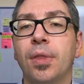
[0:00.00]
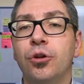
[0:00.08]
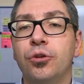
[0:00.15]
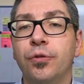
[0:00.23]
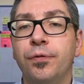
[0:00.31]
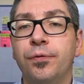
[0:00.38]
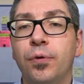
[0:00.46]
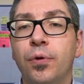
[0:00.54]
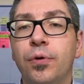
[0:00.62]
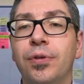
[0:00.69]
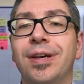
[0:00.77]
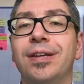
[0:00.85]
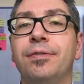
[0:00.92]
The
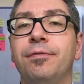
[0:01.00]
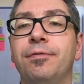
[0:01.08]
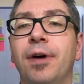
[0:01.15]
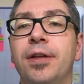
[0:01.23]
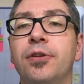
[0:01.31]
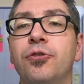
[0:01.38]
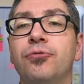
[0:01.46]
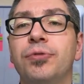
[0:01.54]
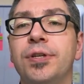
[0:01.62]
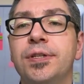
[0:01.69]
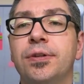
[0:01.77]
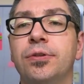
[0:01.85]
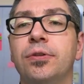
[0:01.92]
fourth and final
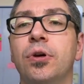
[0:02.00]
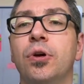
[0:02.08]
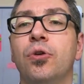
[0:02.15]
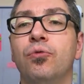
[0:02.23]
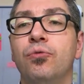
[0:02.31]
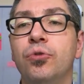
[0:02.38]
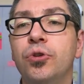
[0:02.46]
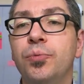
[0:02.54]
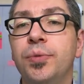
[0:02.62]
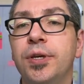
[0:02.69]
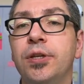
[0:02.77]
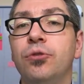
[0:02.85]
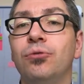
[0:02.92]
reason would
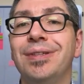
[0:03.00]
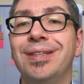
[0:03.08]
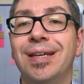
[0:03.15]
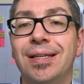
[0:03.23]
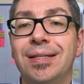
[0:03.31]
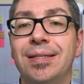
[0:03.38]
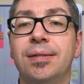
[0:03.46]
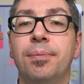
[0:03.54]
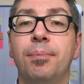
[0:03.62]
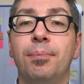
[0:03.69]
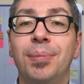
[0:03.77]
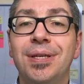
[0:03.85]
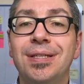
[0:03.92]
be to test
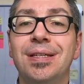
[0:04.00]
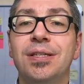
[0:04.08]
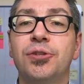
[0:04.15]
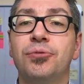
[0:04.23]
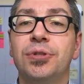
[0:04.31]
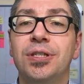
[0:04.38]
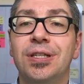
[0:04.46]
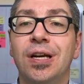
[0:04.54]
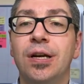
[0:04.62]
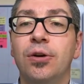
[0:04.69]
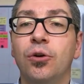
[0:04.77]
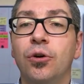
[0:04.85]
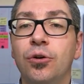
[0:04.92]

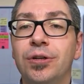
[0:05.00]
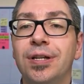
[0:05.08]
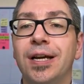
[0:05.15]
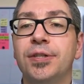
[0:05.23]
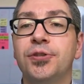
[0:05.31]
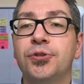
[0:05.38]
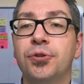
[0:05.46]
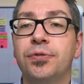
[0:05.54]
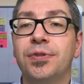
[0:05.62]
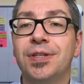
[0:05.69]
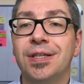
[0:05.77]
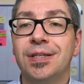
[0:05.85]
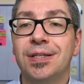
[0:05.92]
business-critical online
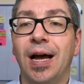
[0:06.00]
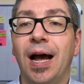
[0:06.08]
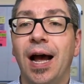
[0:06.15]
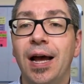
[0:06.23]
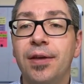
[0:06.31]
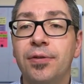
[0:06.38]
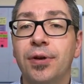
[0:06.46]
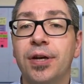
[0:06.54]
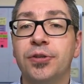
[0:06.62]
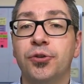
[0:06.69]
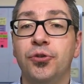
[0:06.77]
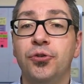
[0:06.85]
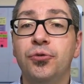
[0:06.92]
services, either
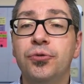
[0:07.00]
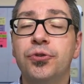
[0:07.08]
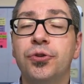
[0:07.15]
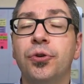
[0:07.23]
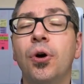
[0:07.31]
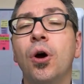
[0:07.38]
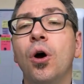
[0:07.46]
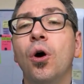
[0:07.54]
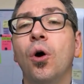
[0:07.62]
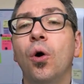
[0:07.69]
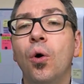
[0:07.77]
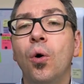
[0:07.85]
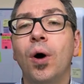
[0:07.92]
as a user
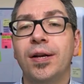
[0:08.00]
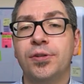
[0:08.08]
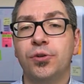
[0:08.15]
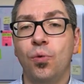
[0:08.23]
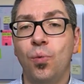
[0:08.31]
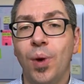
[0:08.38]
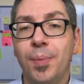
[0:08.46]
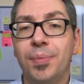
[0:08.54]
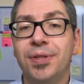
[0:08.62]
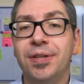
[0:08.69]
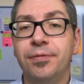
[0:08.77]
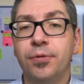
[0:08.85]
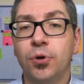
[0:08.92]
or as a
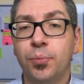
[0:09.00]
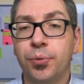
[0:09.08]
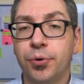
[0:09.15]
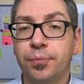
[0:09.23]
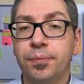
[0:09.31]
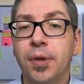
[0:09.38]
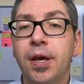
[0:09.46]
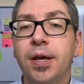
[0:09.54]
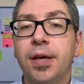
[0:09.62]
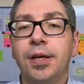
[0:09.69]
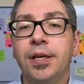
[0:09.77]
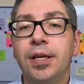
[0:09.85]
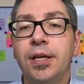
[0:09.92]
web developer.
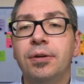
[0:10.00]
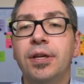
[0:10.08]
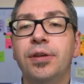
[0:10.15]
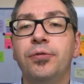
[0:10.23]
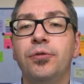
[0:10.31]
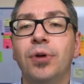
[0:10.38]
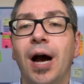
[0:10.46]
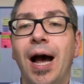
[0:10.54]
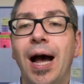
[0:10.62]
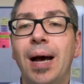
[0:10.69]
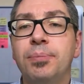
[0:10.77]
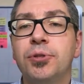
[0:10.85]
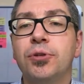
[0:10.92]
Here, if you
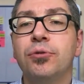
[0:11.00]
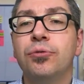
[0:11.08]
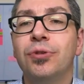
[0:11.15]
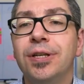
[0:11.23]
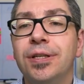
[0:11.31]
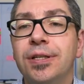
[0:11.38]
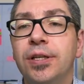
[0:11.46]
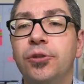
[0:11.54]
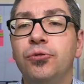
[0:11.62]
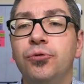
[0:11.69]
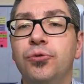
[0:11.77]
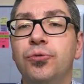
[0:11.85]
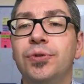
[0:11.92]
absolutely
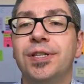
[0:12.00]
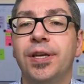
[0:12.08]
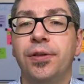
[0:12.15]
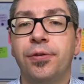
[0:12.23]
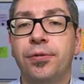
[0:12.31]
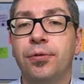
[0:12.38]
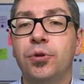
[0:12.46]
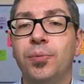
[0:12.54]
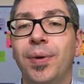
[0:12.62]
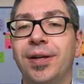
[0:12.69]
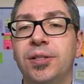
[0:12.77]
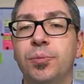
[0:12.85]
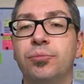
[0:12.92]
need to use a
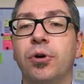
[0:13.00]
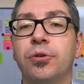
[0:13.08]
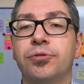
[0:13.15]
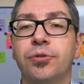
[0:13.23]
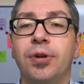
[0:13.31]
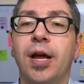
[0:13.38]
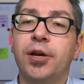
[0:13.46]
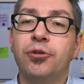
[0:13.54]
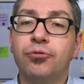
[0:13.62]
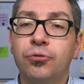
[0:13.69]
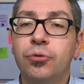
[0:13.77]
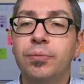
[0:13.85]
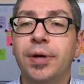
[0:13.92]
third-party browser like
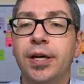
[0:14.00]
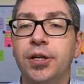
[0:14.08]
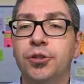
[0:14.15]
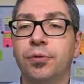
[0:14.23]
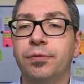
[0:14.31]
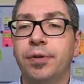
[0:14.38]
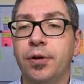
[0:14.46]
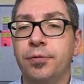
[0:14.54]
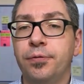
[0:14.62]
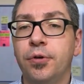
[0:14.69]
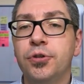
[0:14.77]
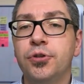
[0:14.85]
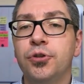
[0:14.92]
Chrome, Edge or
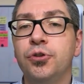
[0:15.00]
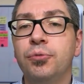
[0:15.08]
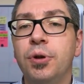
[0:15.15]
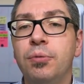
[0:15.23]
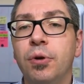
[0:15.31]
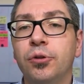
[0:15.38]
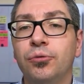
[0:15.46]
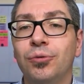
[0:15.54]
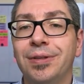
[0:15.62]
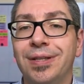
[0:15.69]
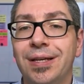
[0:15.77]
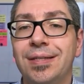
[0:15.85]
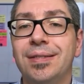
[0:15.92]
Firefox, you will want to
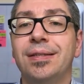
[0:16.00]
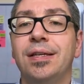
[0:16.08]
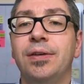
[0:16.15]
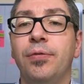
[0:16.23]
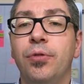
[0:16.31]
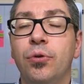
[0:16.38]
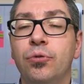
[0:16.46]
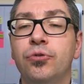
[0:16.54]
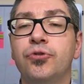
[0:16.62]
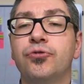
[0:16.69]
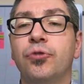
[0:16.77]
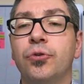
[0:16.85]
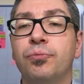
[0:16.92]
test if
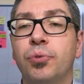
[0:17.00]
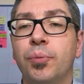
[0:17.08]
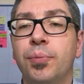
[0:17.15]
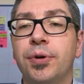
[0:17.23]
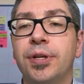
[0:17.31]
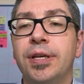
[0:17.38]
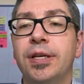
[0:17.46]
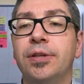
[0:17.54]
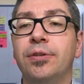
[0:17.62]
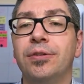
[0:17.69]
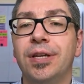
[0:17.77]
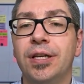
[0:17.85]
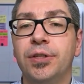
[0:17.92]
those run properly
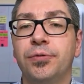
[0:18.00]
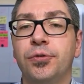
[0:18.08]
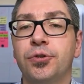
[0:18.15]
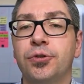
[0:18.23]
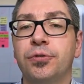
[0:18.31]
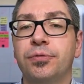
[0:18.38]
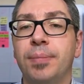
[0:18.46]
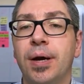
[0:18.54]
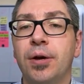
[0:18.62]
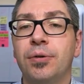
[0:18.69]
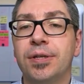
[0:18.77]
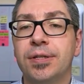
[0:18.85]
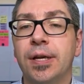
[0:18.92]
in the next version of
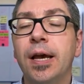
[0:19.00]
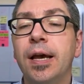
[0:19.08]
macOS.